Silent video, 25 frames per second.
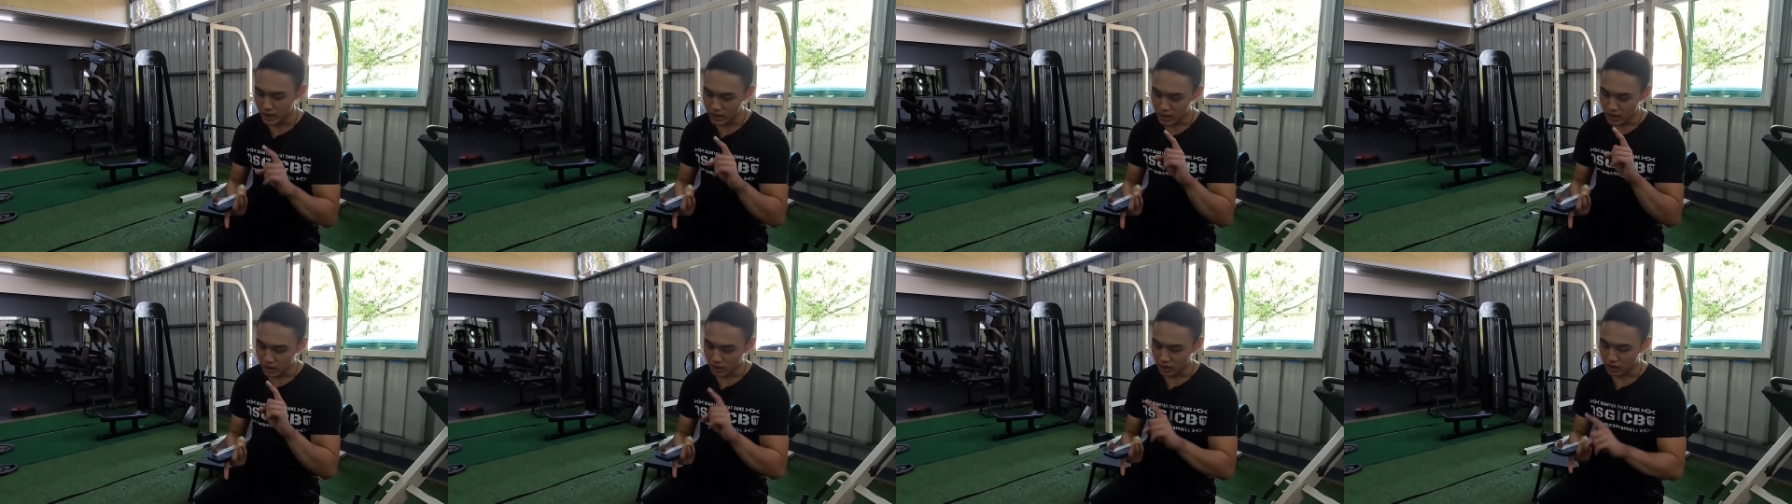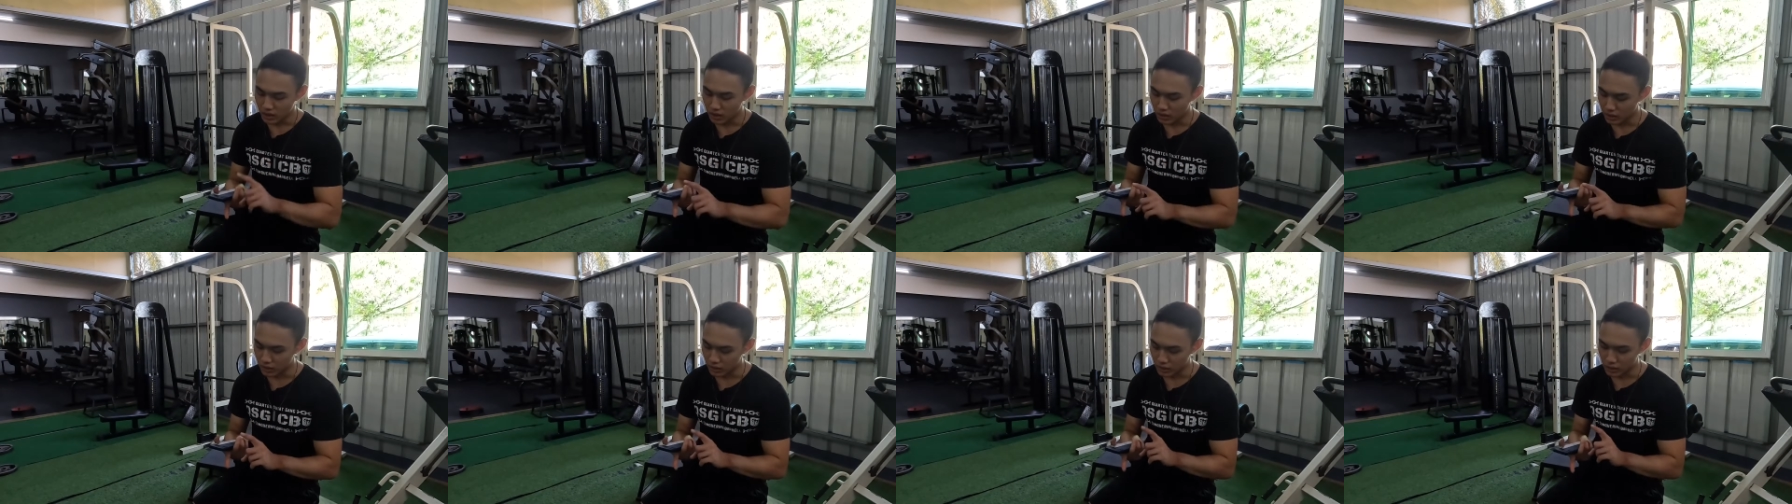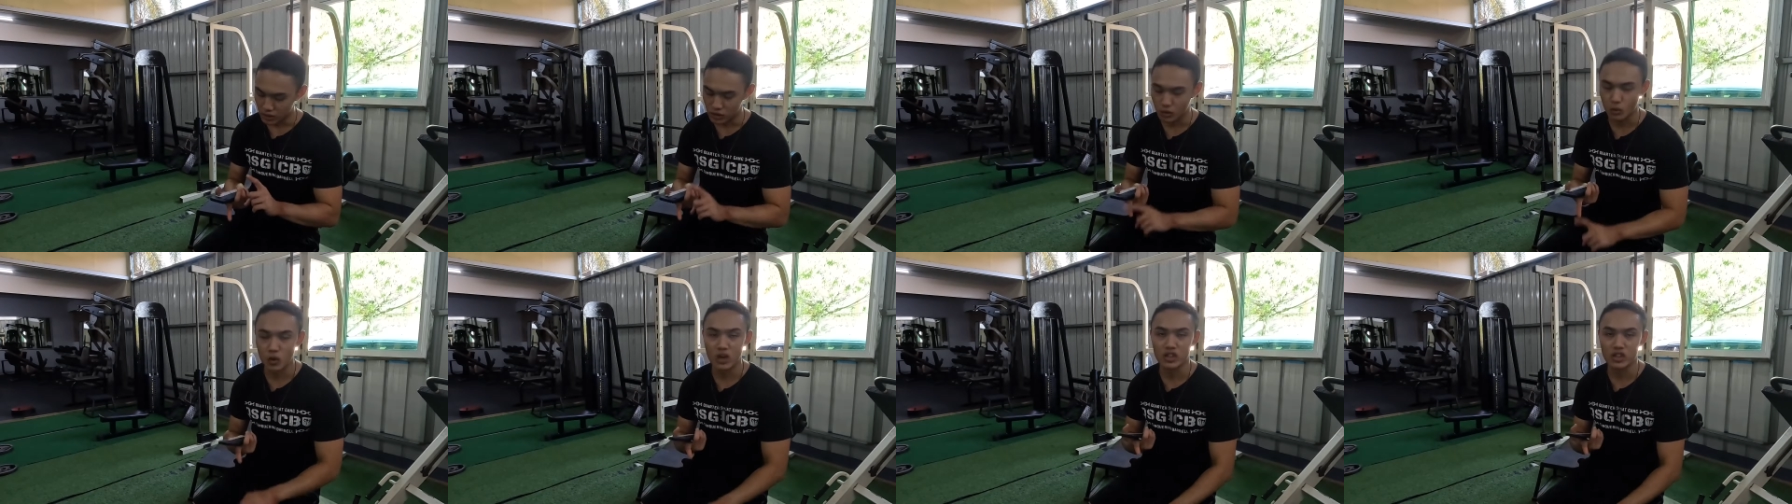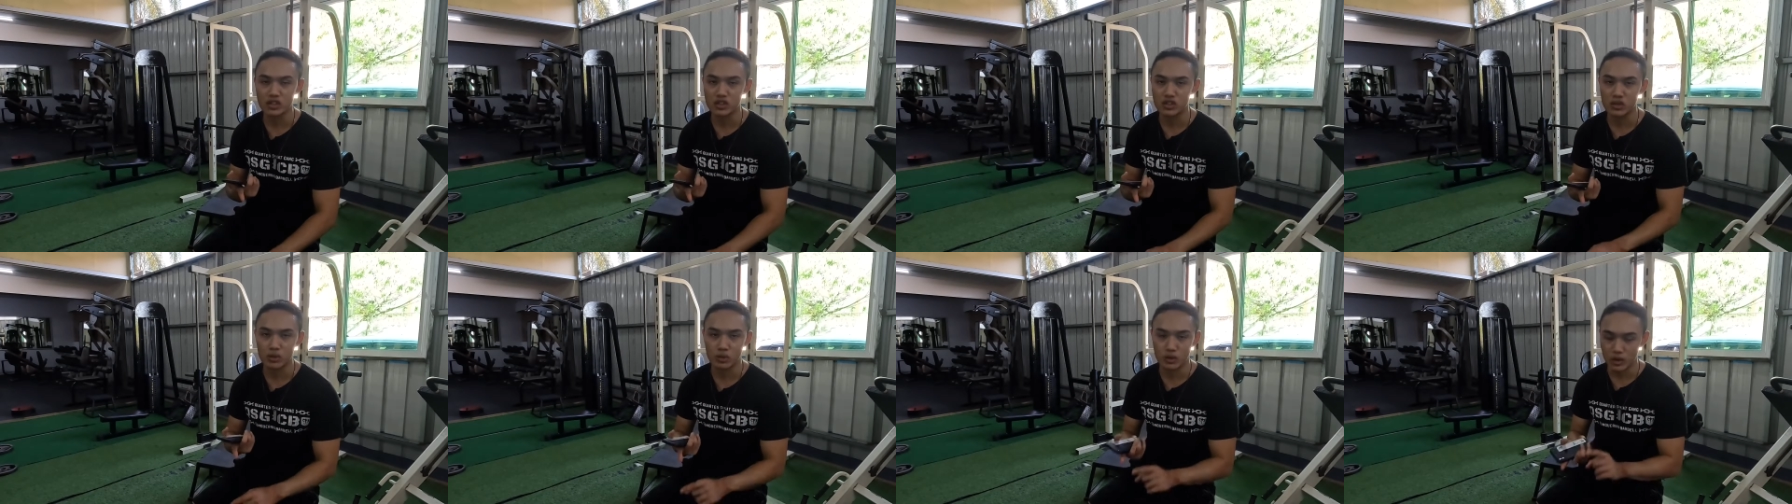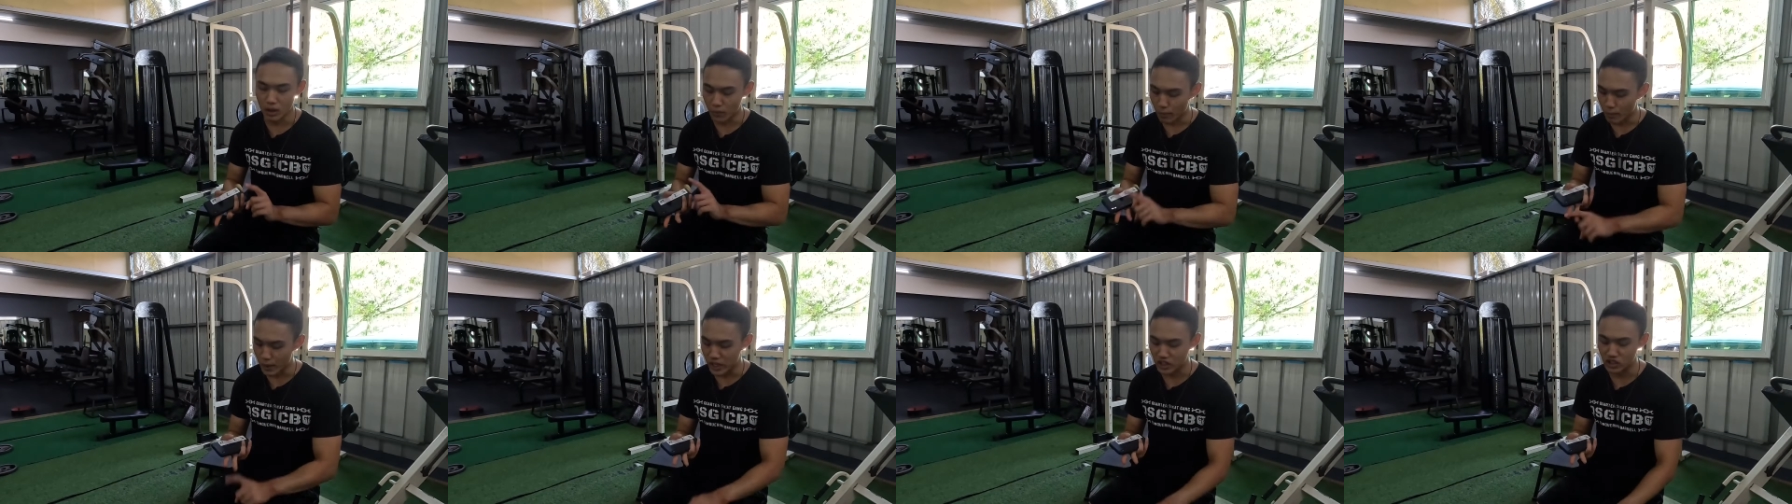a squat suit, a
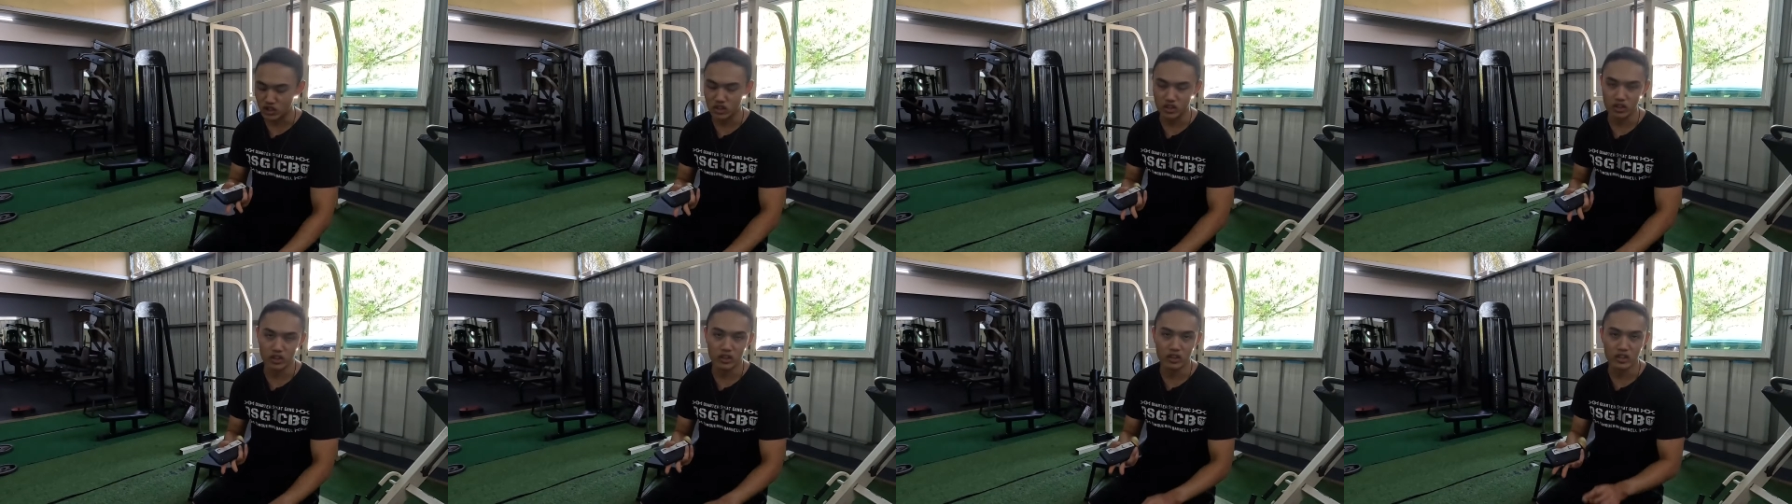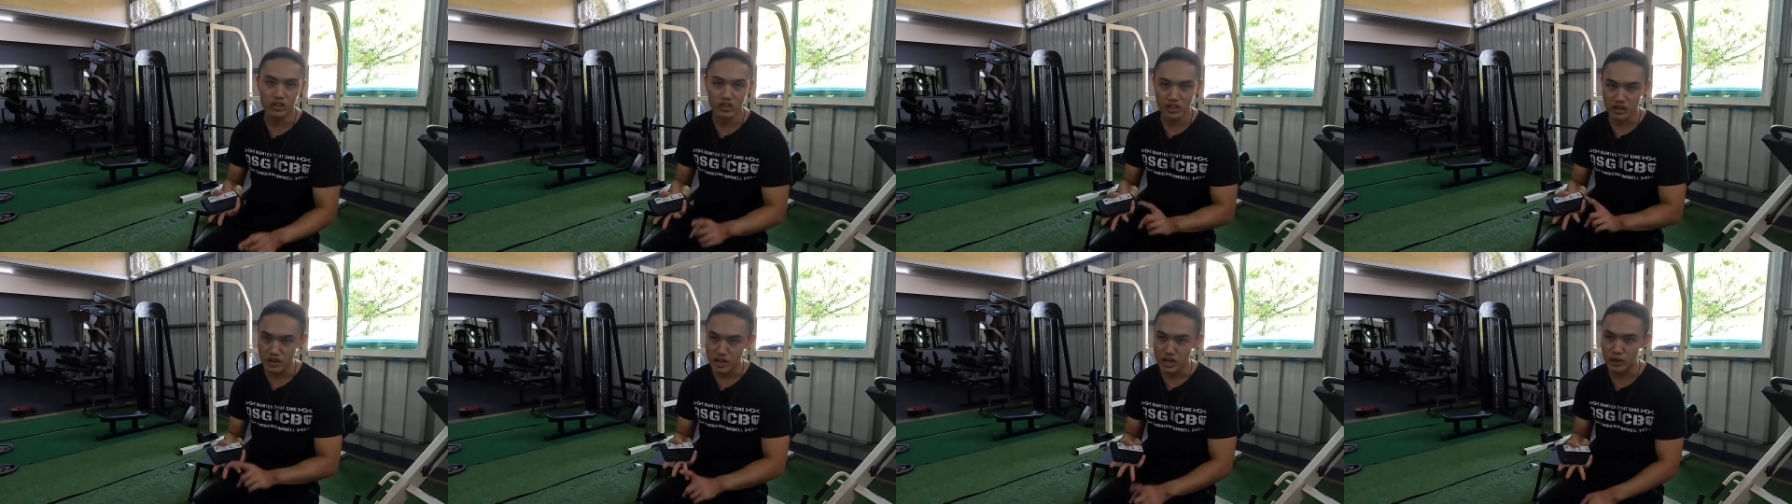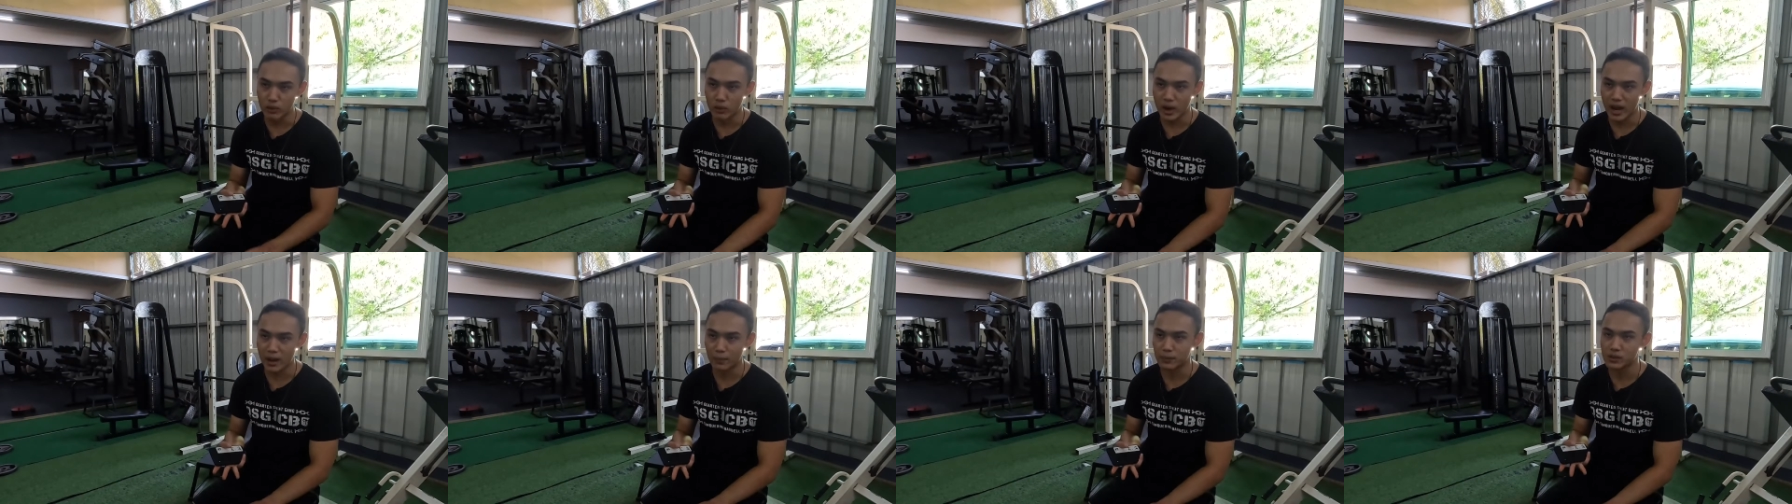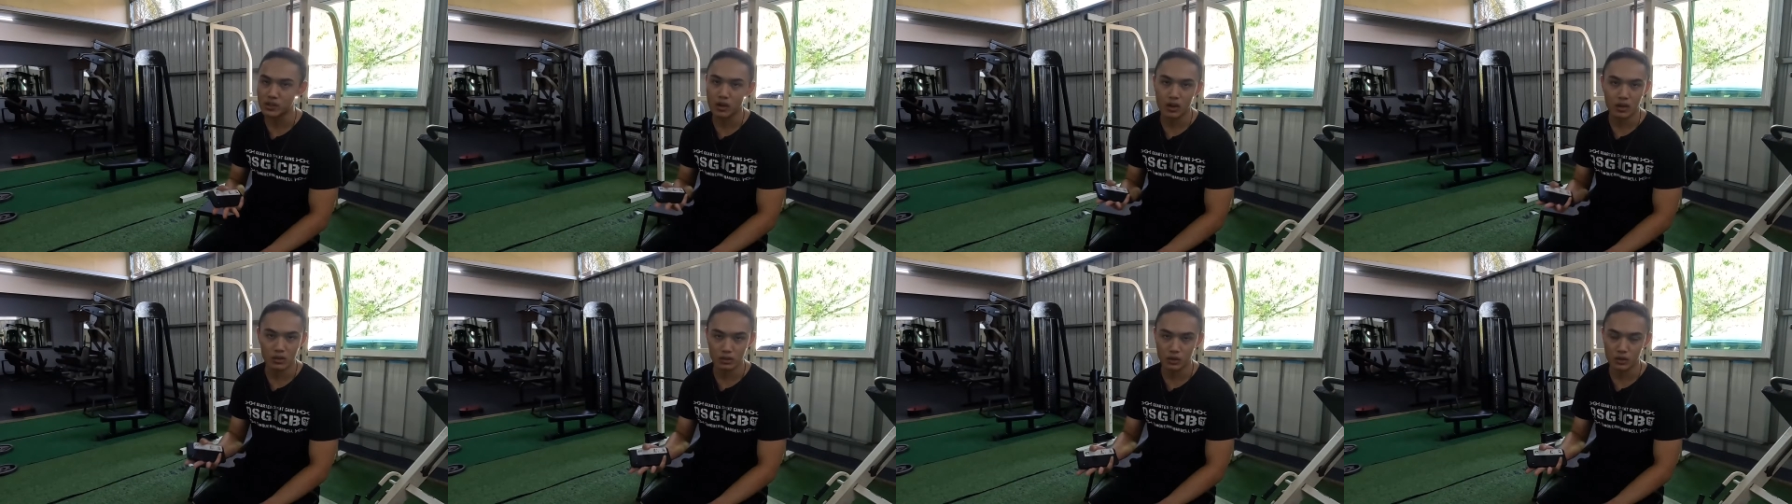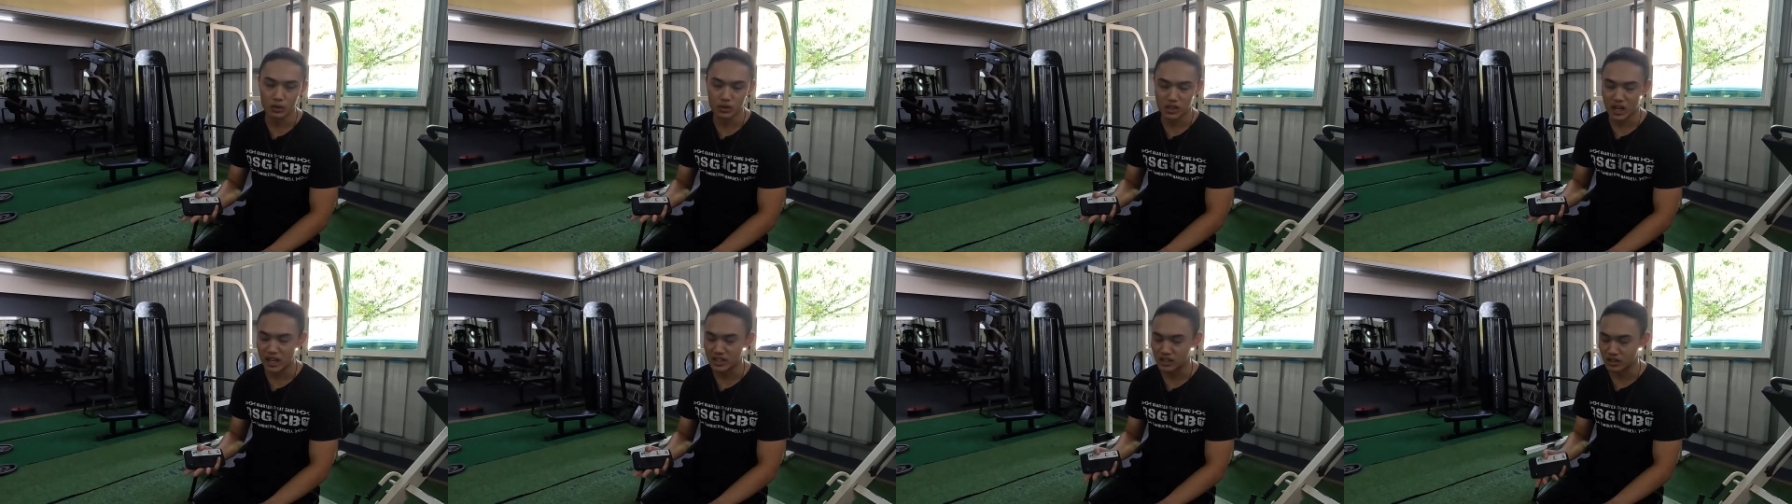bench shirt, knee wraps, all those
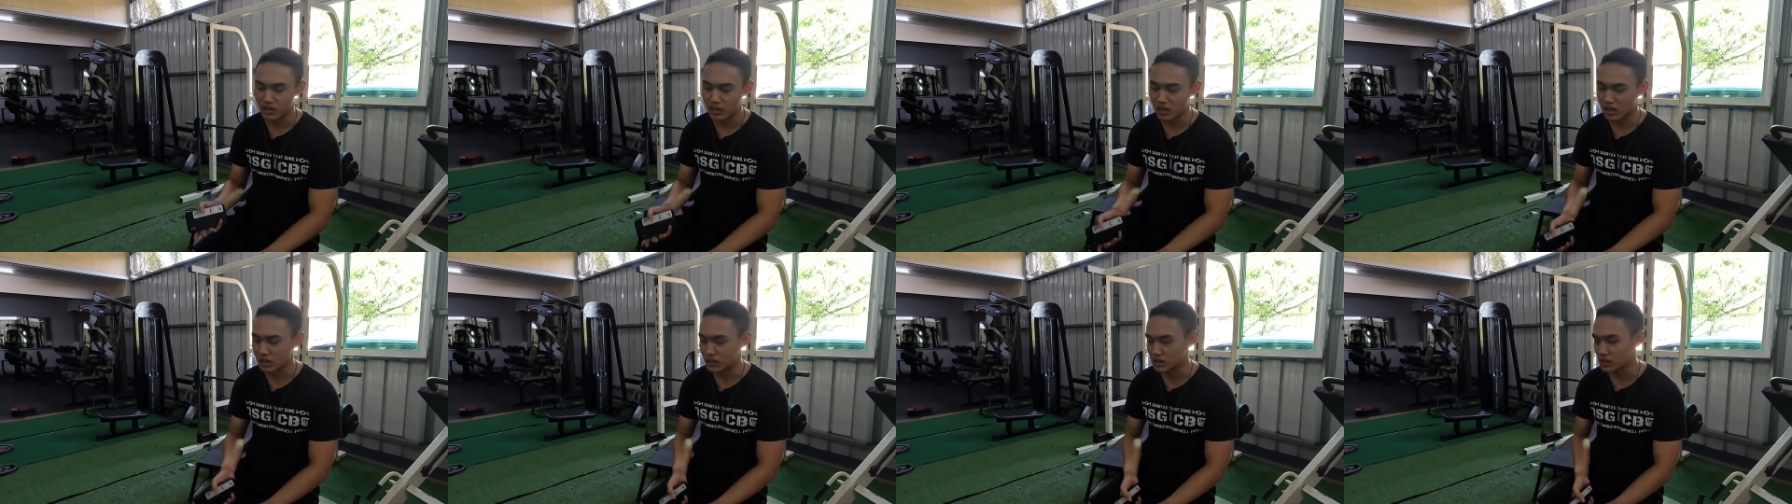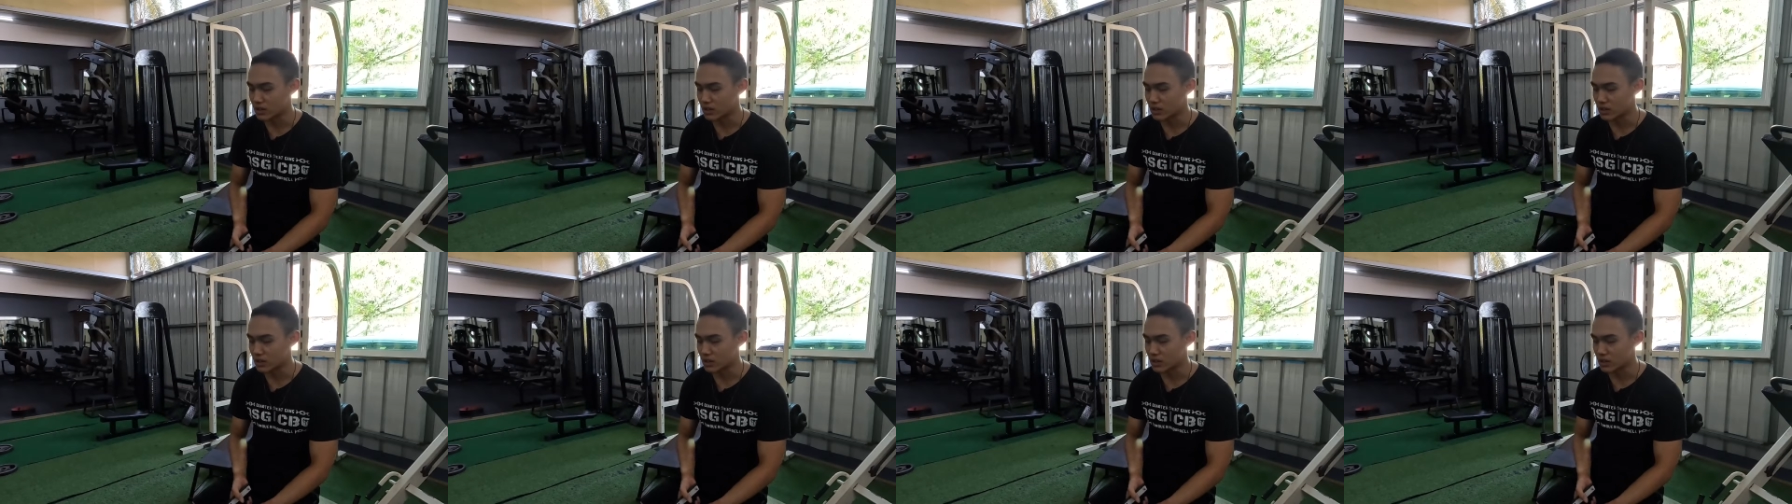kinds of things.